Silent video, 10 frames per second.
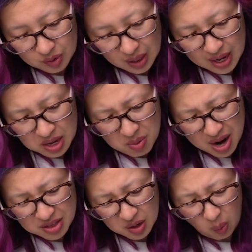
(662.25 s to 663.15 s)
Now you might
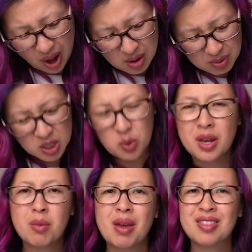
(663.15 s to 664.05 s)
think, why am I doing
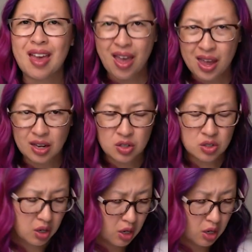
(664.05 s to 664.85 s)
them at the end?